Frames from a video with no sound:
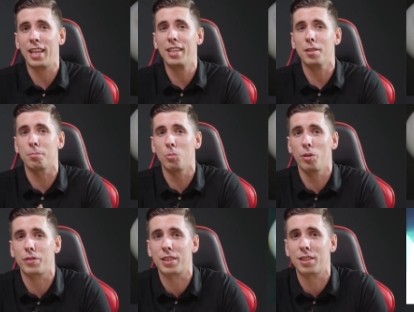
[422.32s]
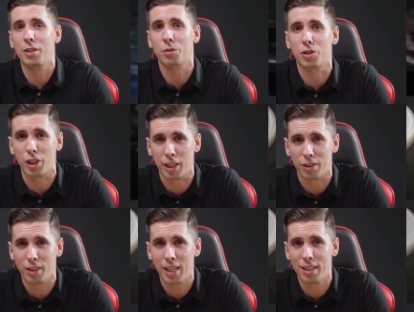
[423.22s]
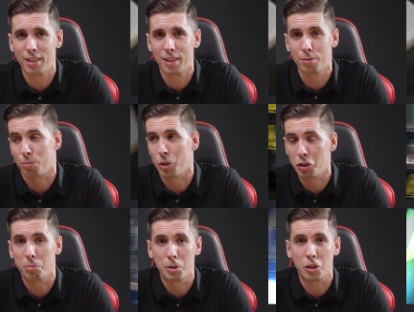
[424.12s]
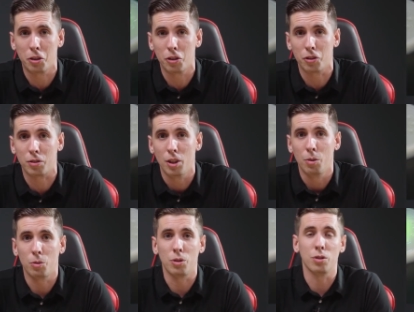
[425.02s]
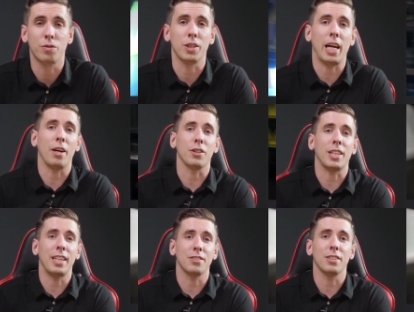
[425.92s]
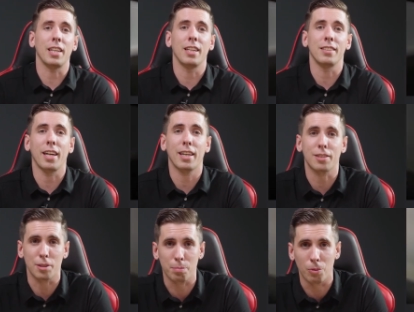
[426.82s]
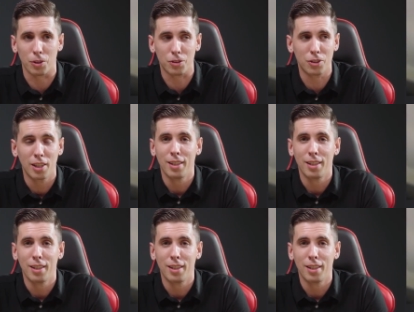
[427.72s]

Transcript: and the morphing central channel, and then rigid materials were used for the outer casing and the access ports.